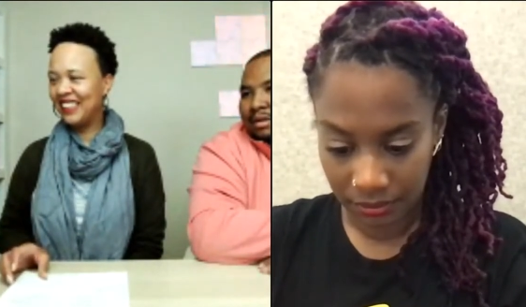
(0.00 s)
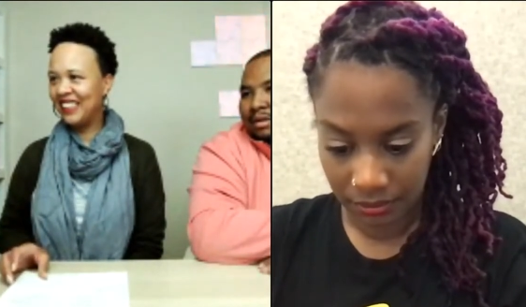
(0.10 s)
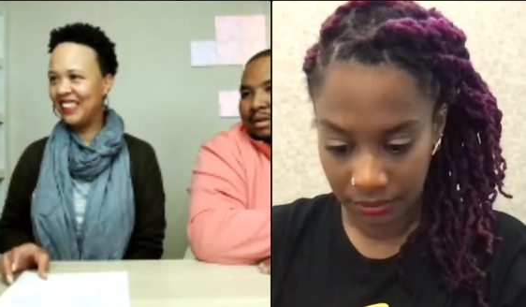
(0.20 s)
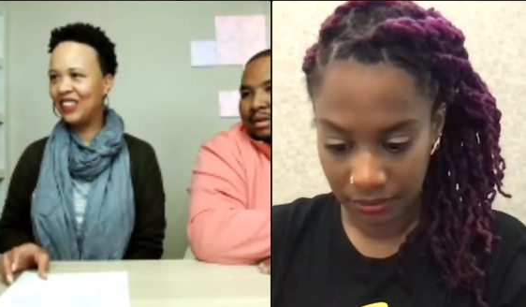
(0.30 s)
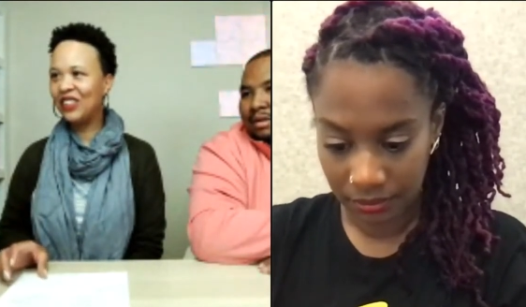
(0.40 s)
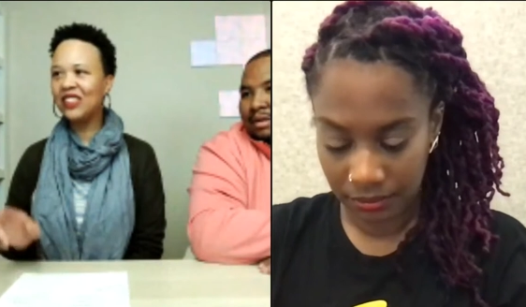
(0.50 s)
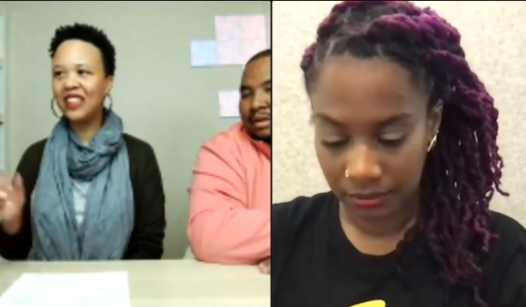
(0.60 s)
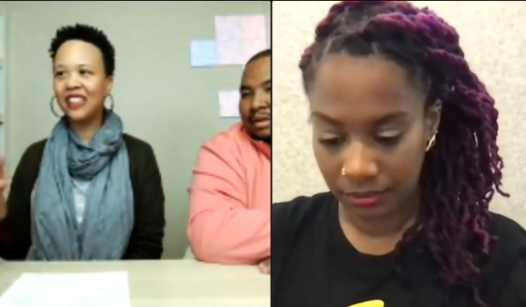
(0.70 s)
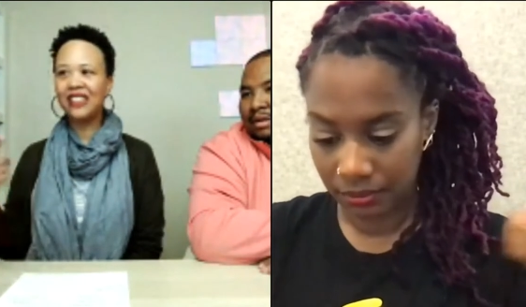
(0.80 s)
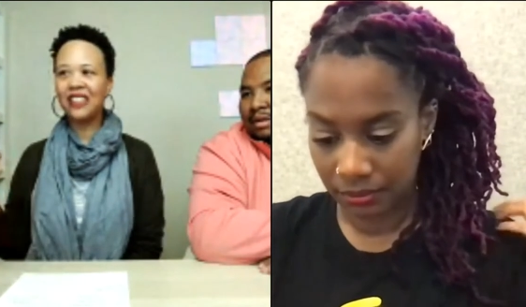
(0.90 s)
Speaker 1: It looks
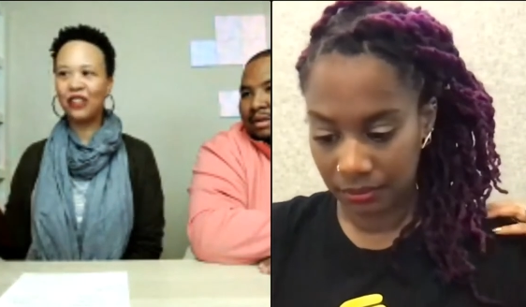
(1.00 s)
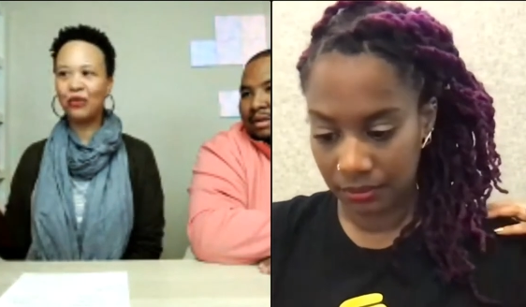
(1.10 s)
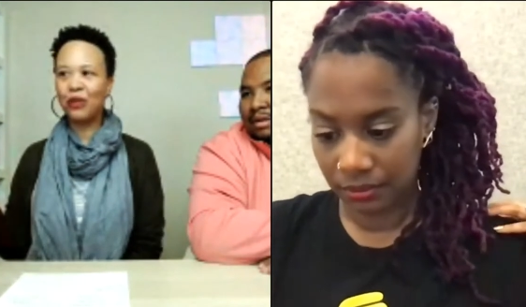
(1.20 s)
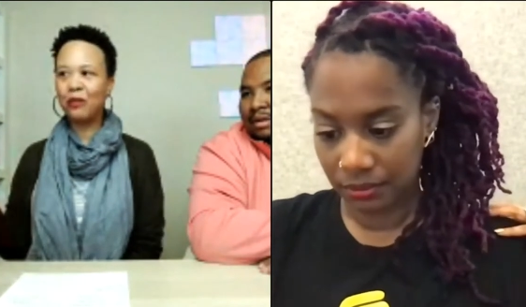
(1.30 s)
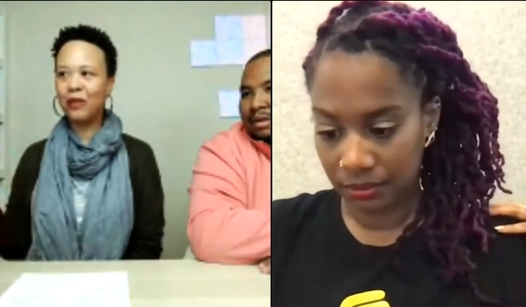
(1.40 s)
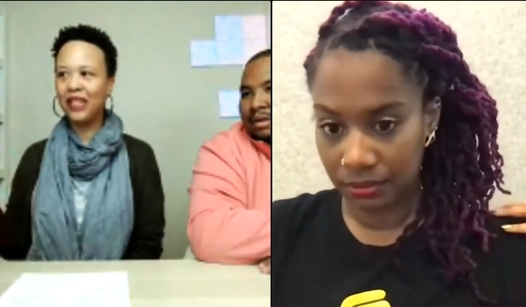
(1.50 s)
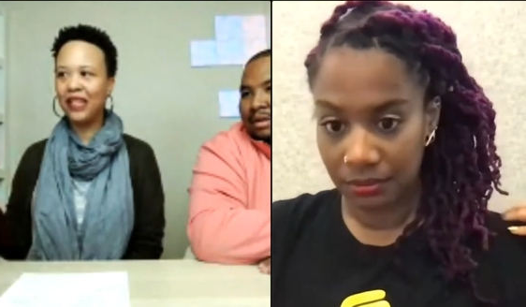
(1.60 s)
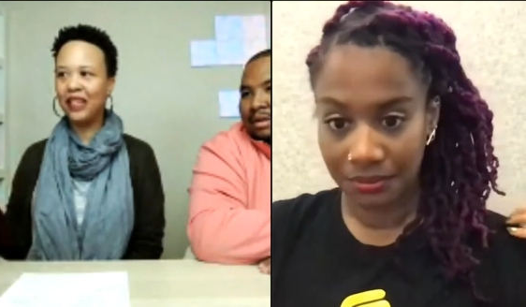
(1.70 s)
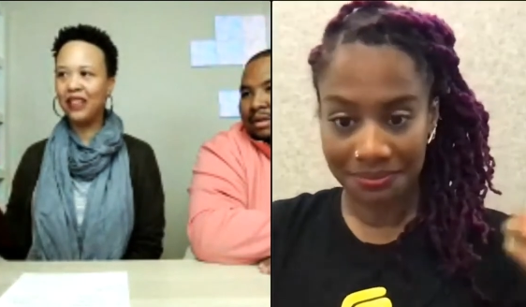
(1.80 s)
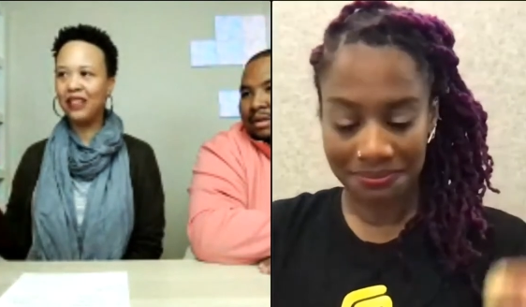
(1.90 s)
like it's like
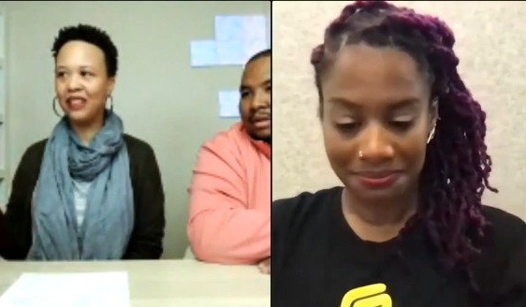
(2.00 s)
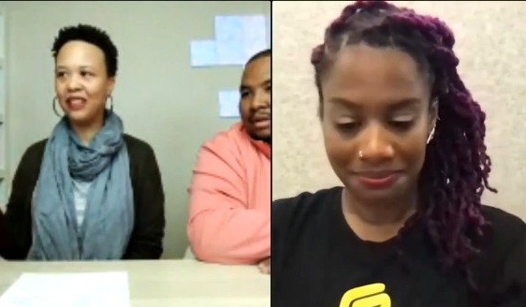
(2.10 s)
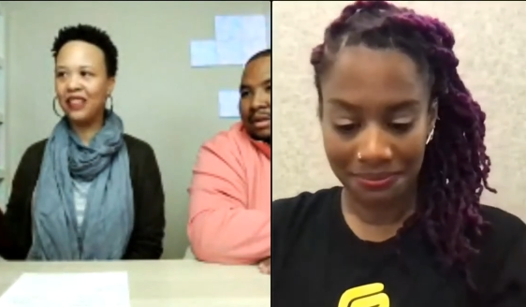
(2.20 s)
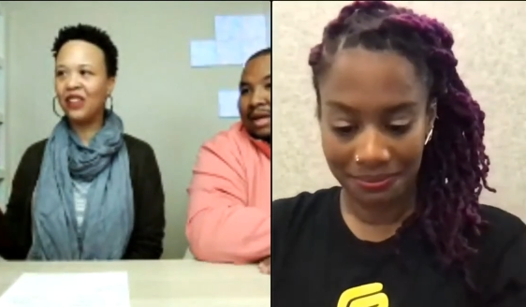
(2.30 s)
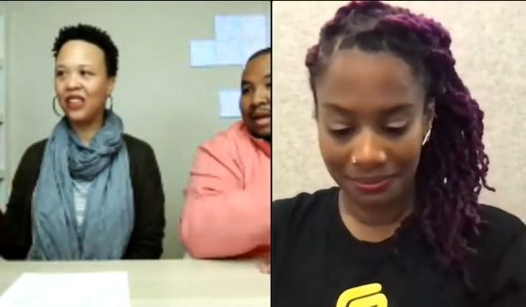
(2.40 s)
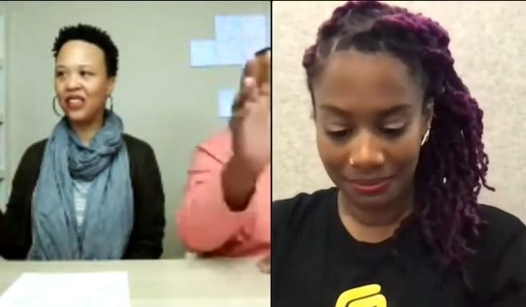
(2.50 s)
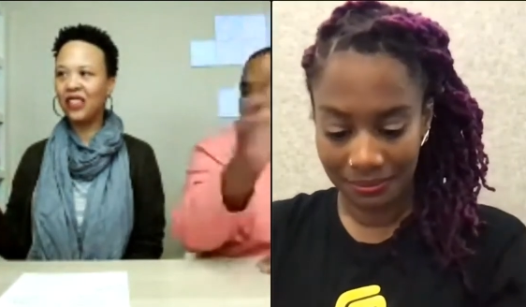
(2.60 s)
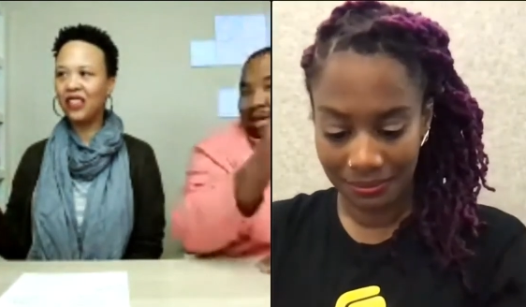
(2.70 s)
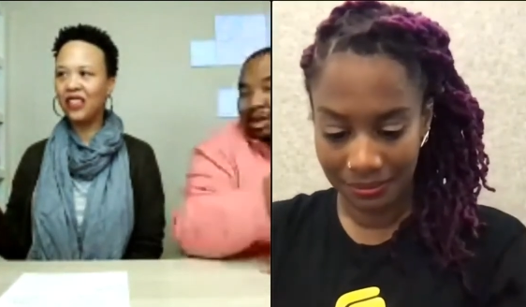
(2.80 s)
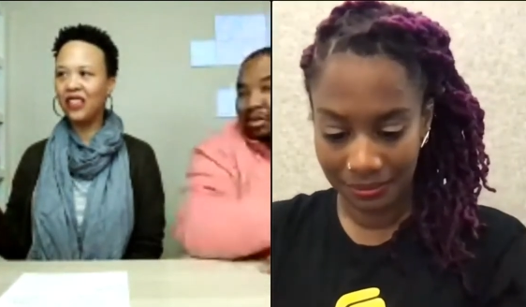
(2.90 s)
replaying. Okay.
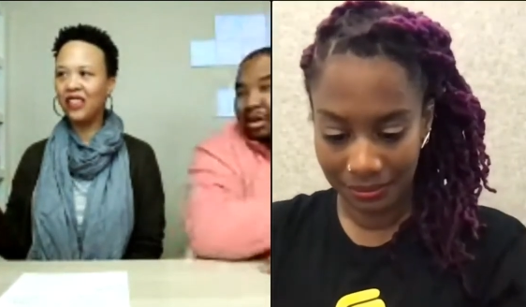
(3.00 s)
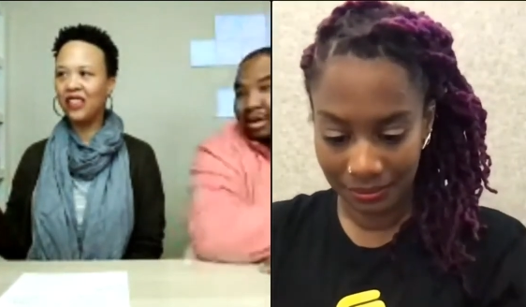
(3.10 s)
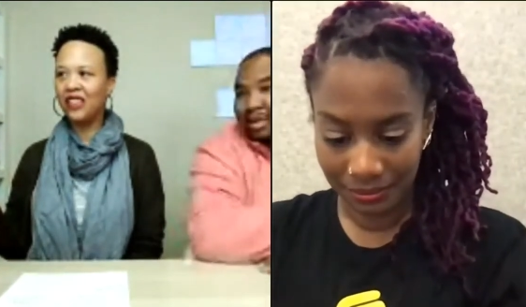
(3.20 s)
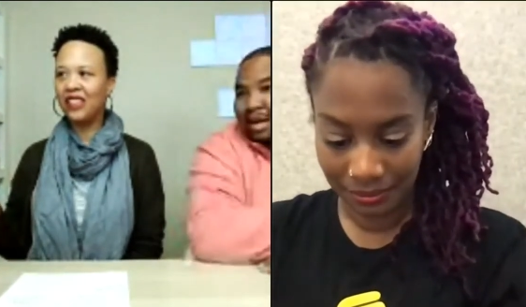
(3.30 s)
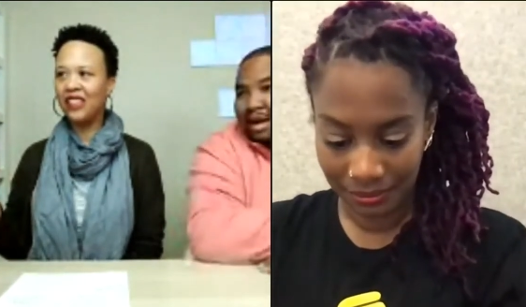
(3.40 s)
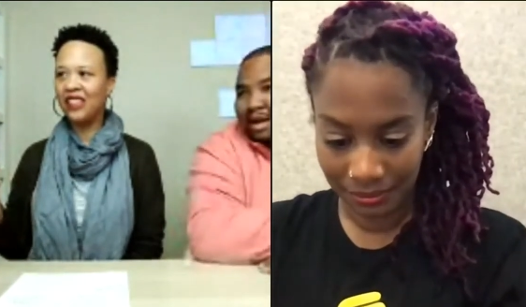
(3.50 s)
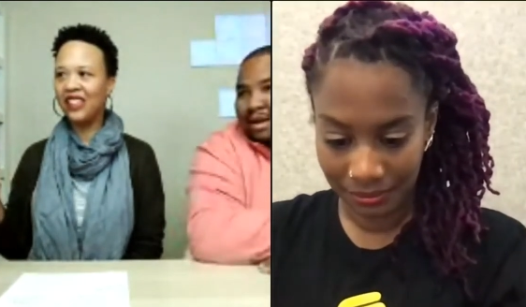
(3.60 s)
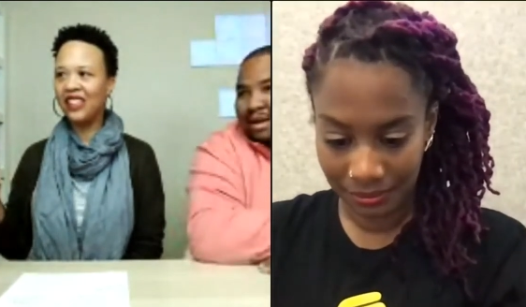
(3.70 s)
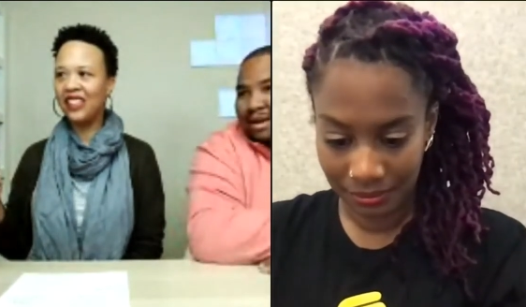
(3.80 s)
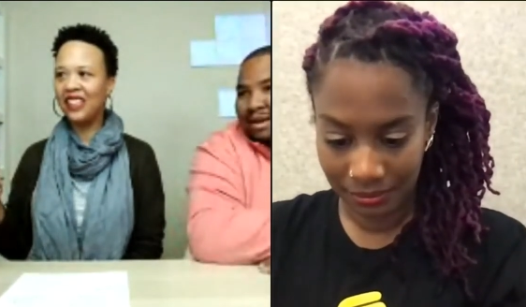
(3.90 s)
Speaker 2: Can you hear us, Kai?
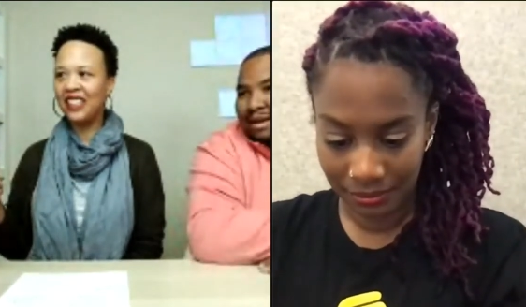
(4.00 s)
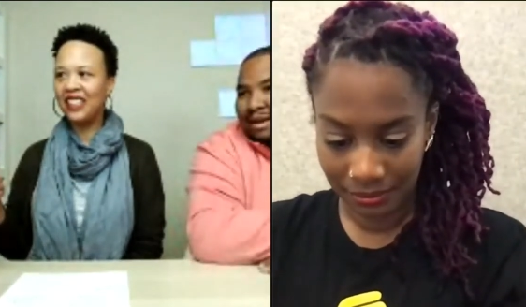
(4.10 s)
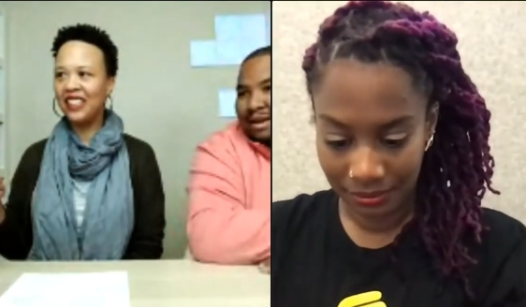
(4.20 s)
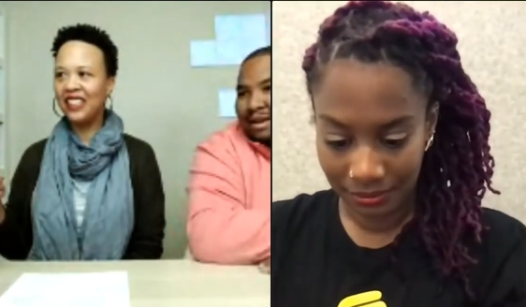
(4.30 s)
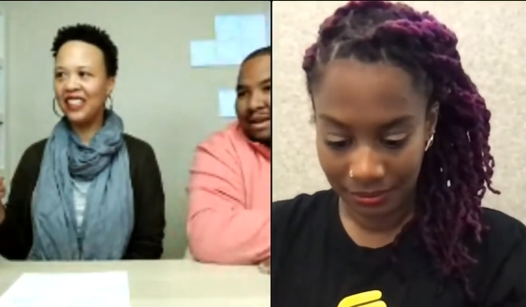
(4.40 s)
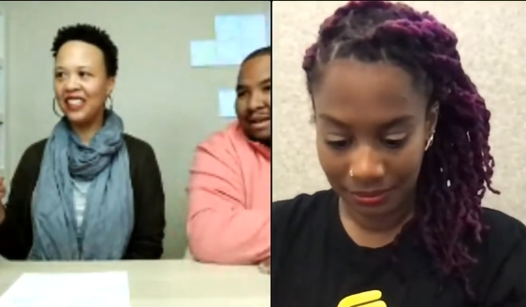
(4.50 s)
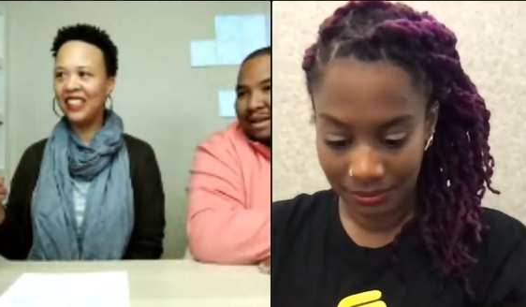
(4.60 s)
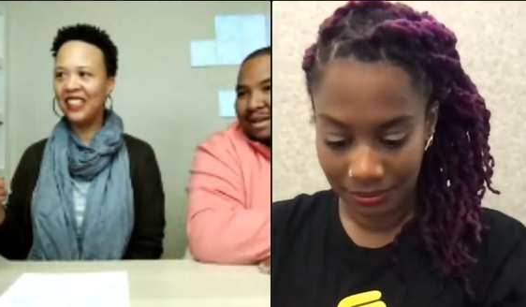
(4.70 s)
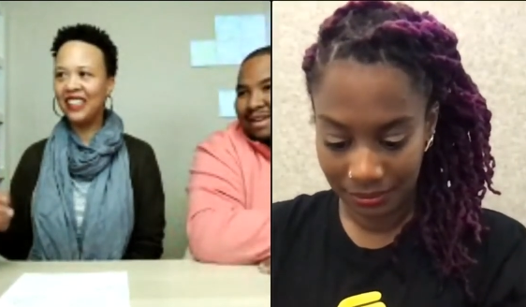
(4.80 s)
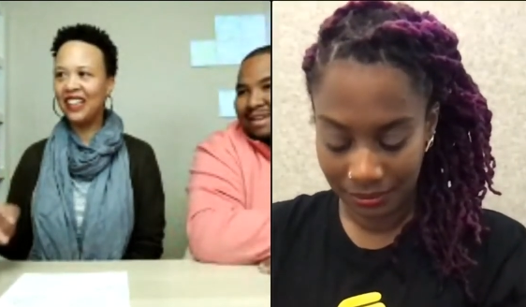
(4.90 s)

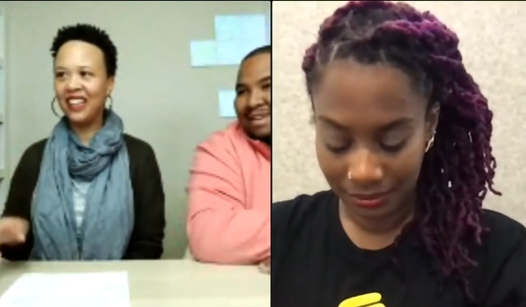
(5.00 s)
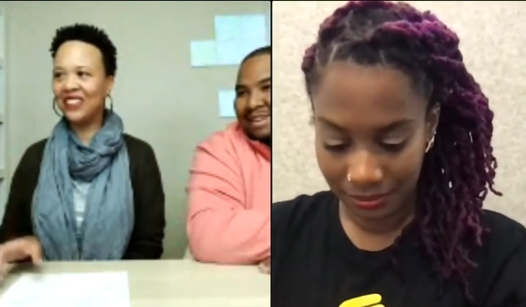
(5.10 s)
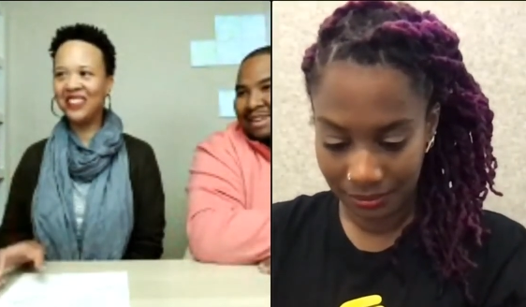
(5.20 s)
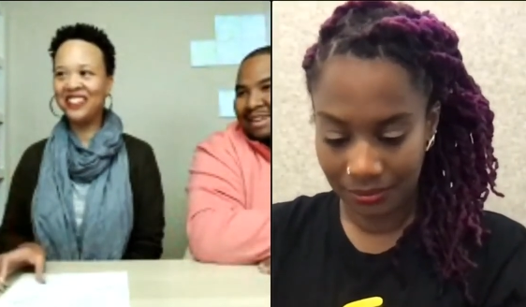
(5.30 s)
Oh.